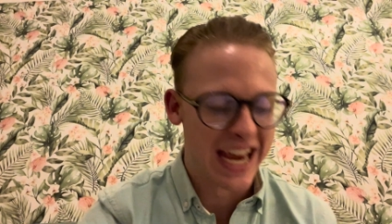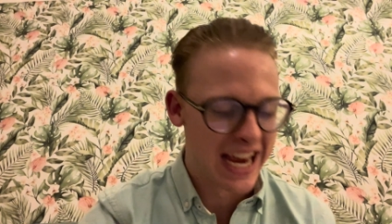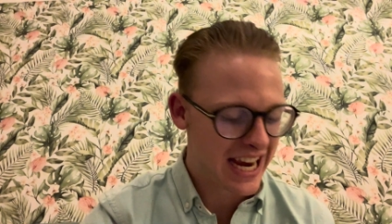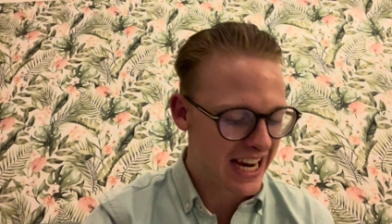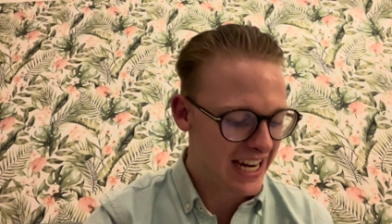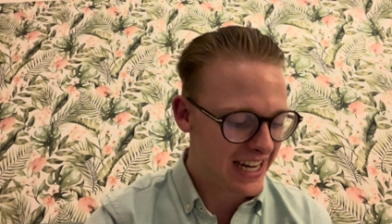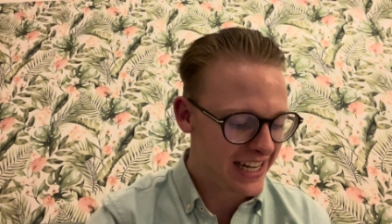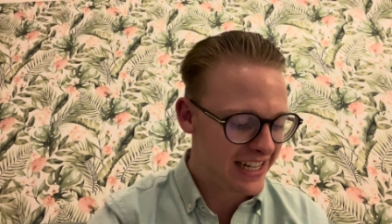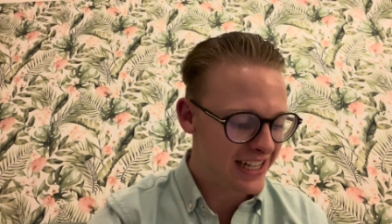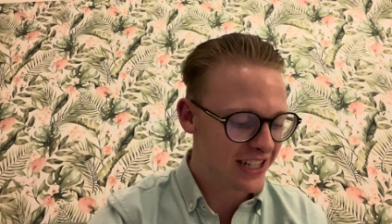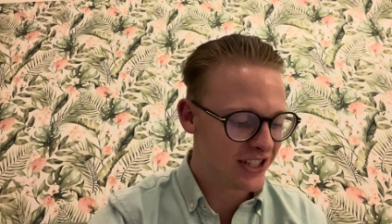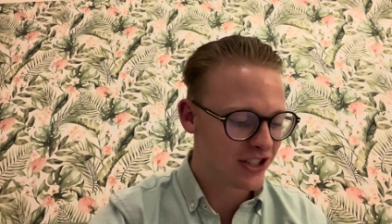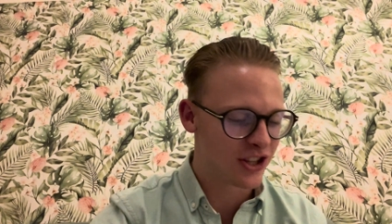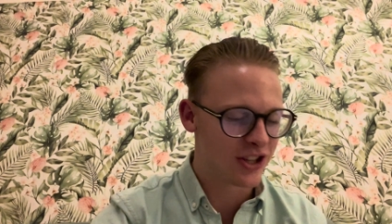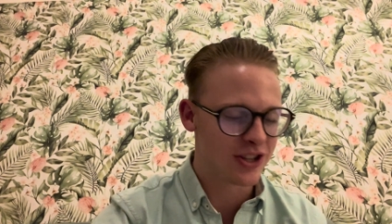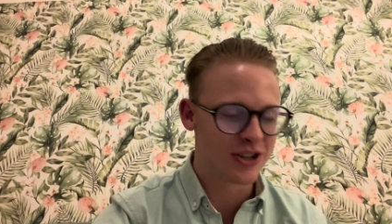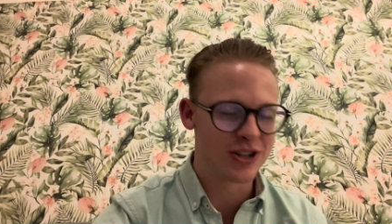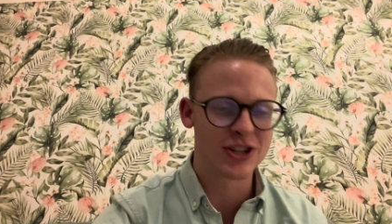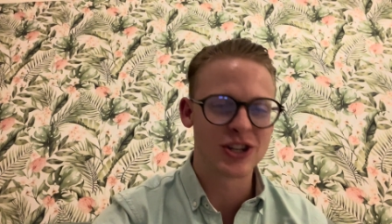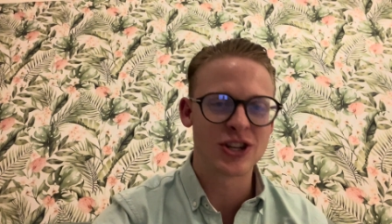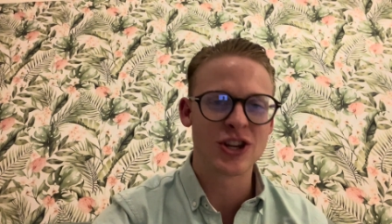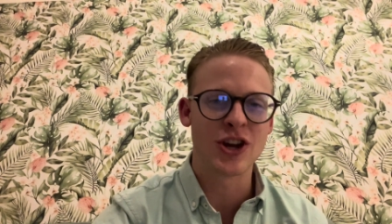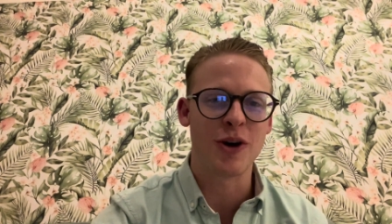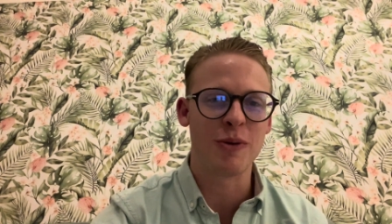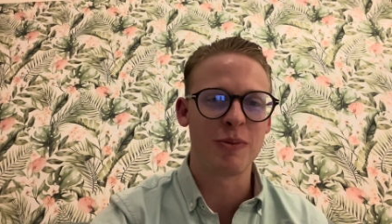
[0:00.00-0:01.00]
He's the
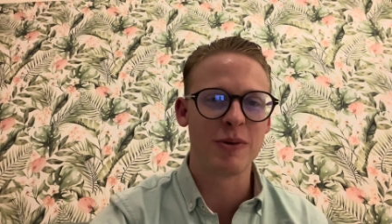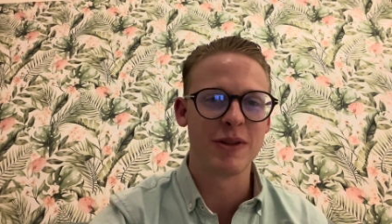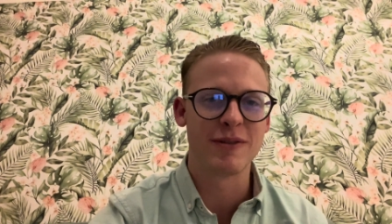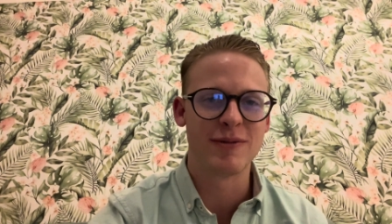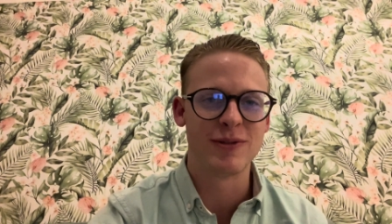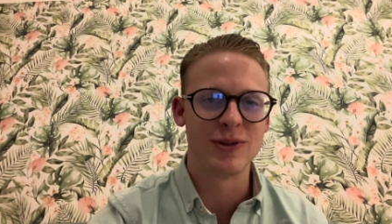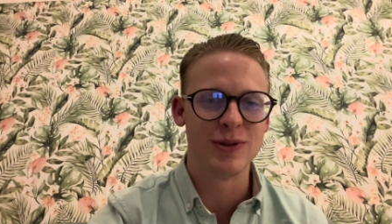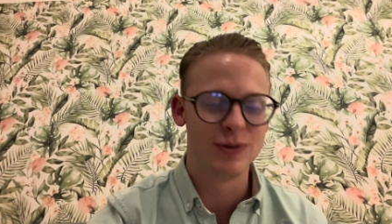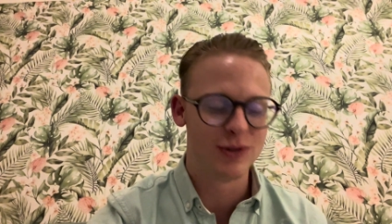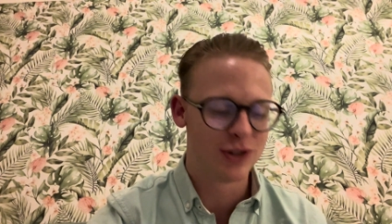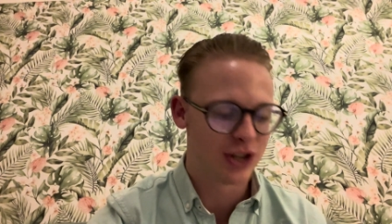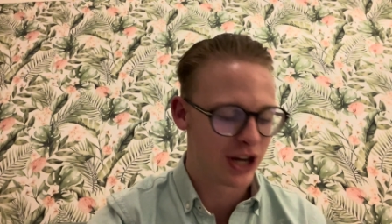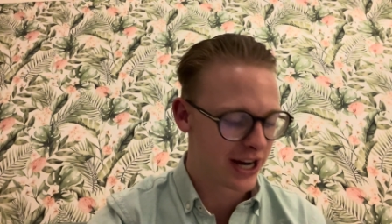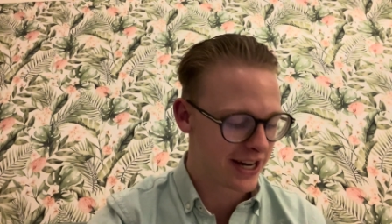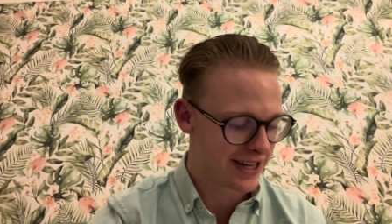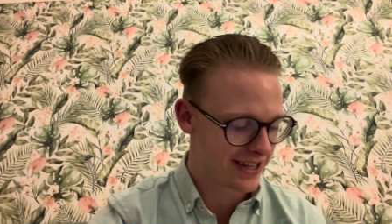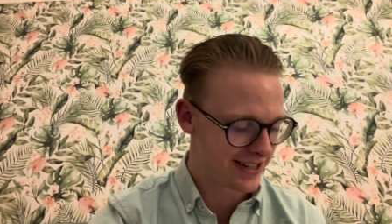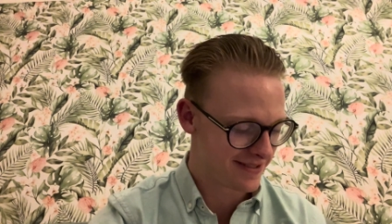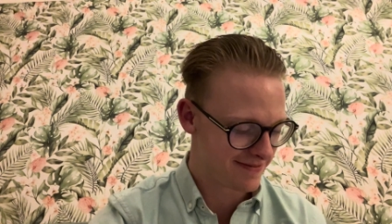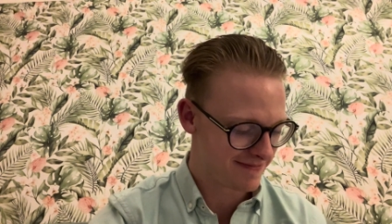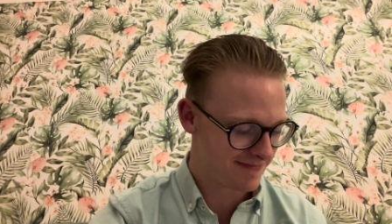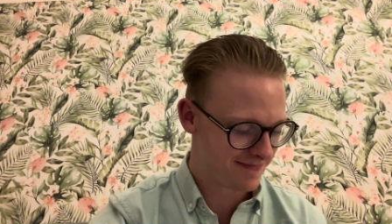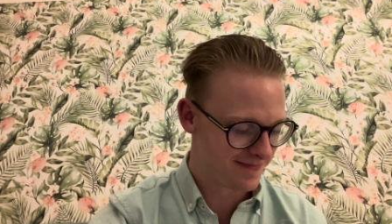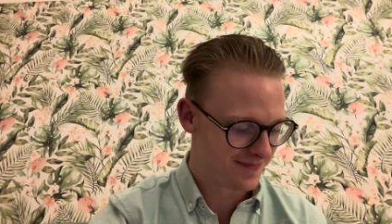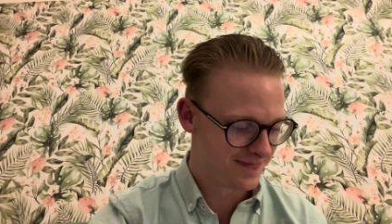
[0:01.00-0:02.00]
top of the food chain.
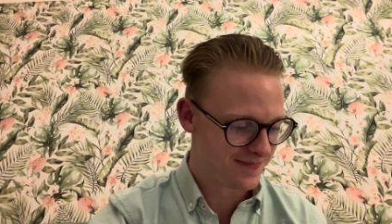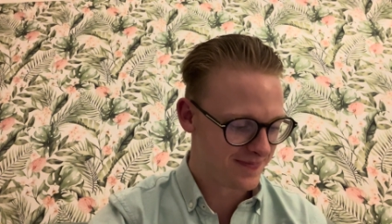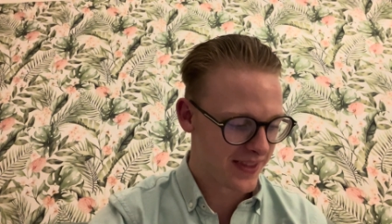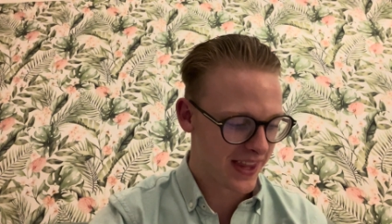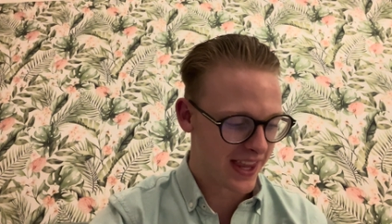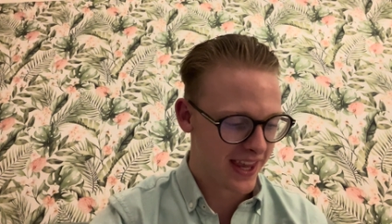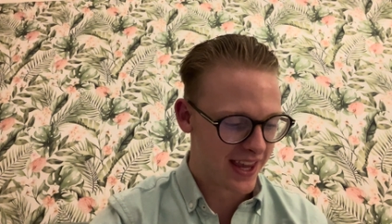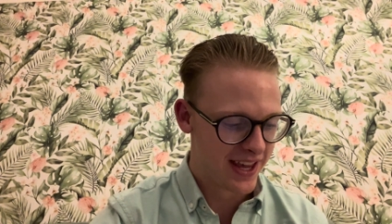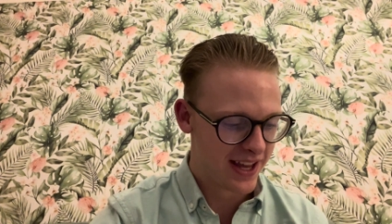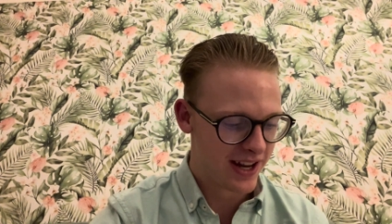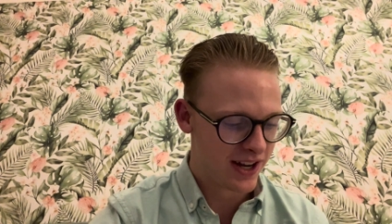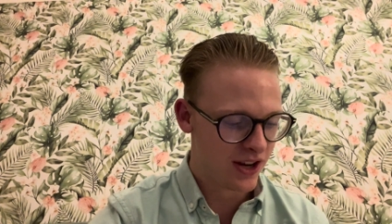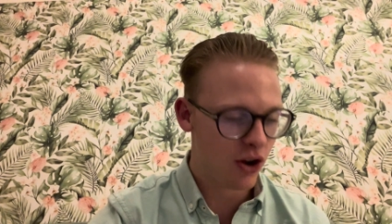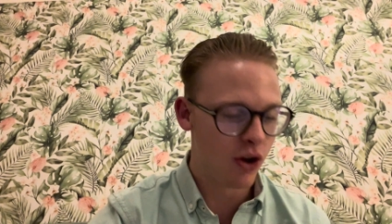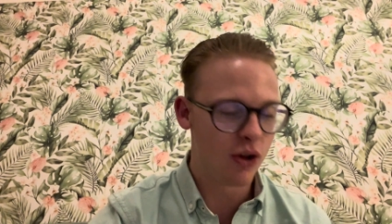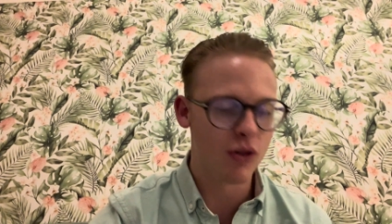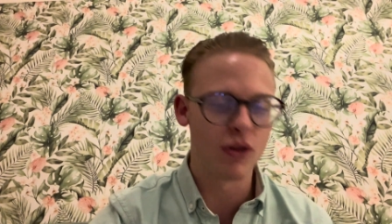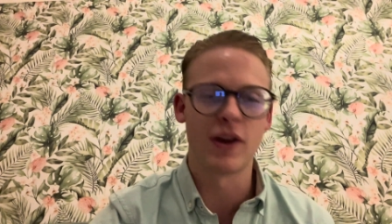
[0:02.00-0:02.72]
Not